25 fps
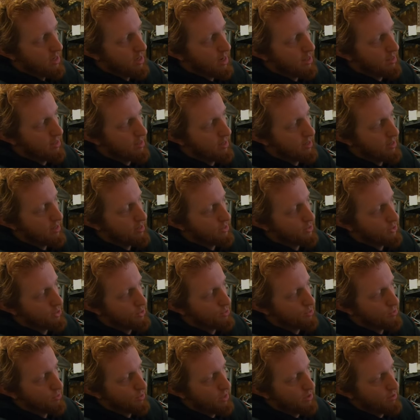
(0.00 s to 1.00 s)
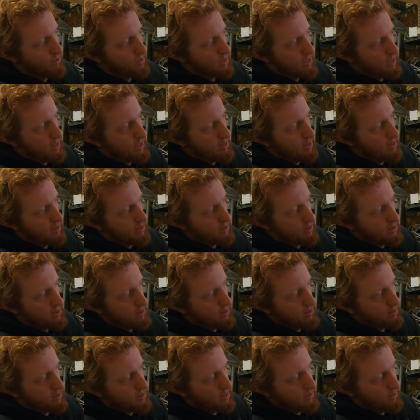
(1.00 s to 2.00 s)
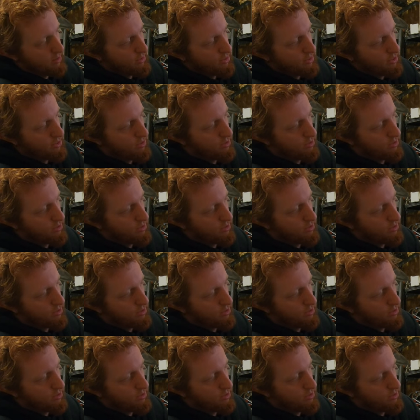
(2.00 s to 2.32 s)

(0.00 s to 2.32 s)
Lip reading: and then as you rotate, it tells